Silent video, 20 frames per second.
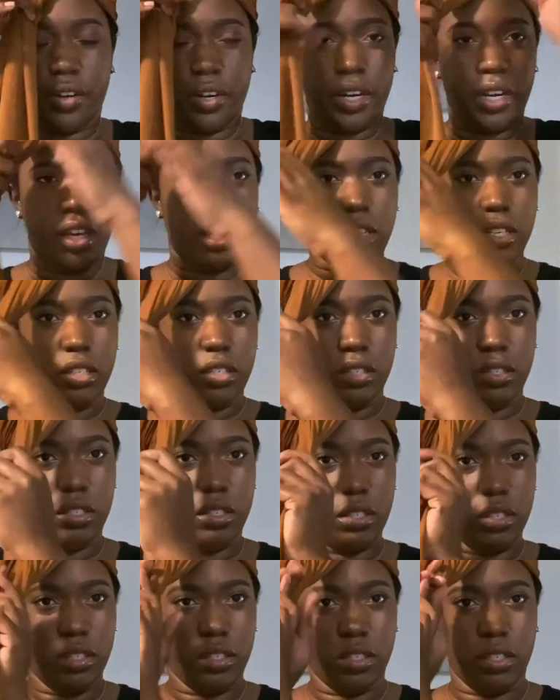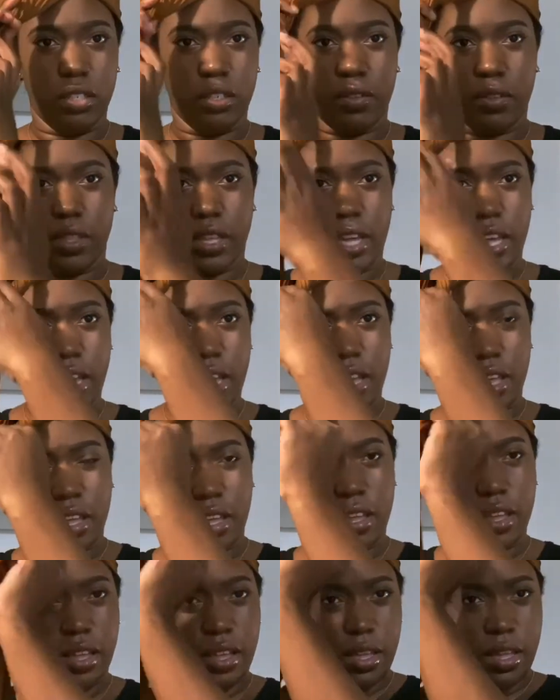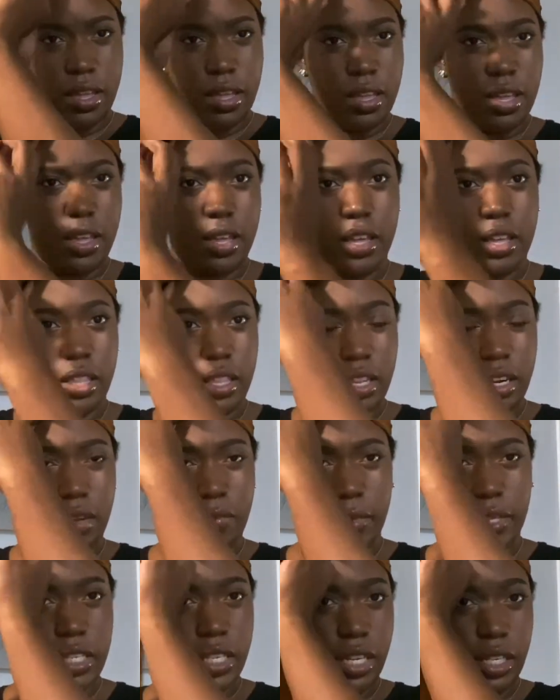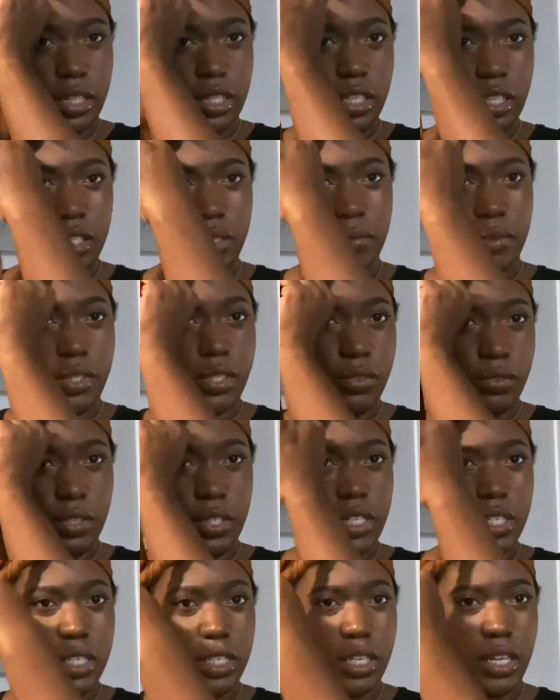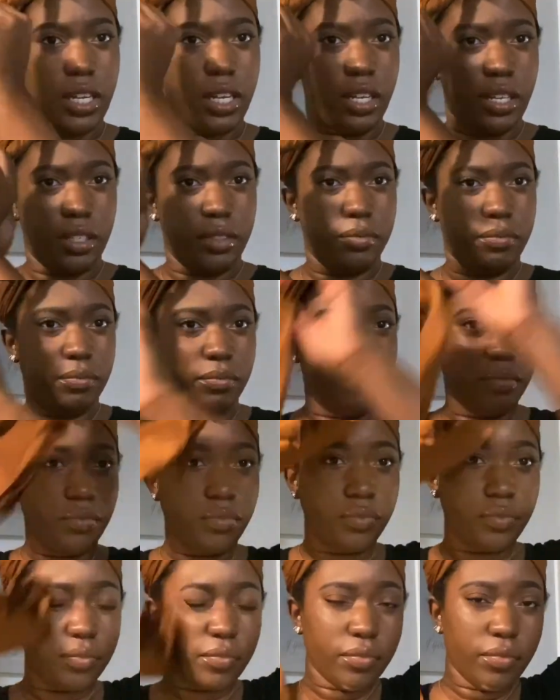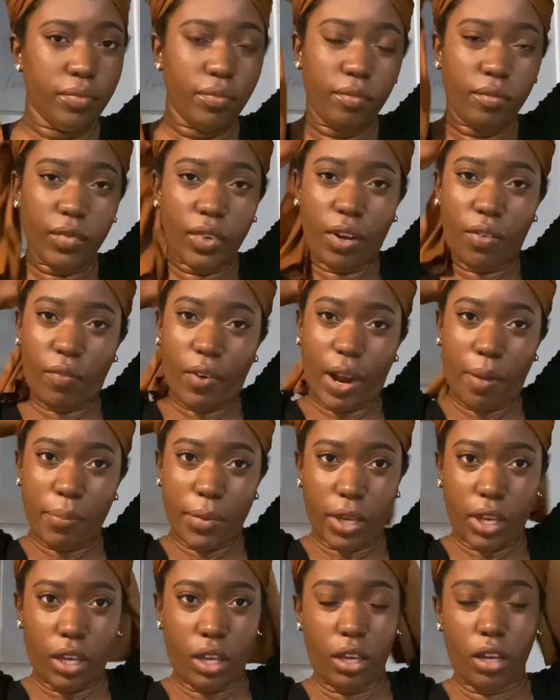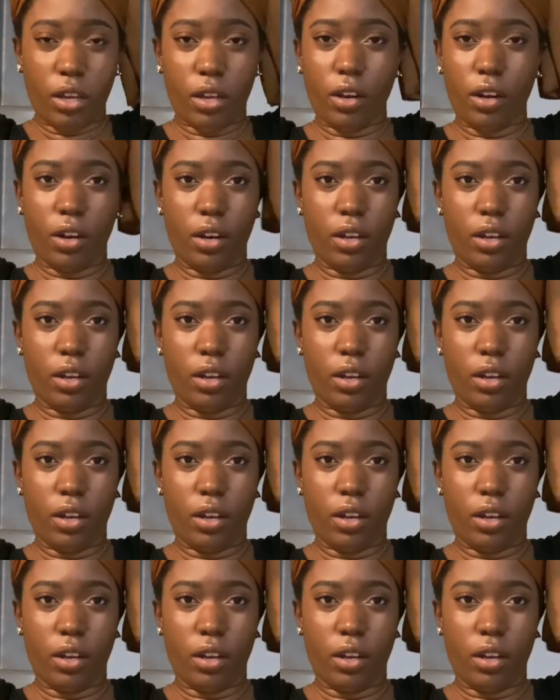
right, so that. And I'm gonna take this one on this side, wrap it here.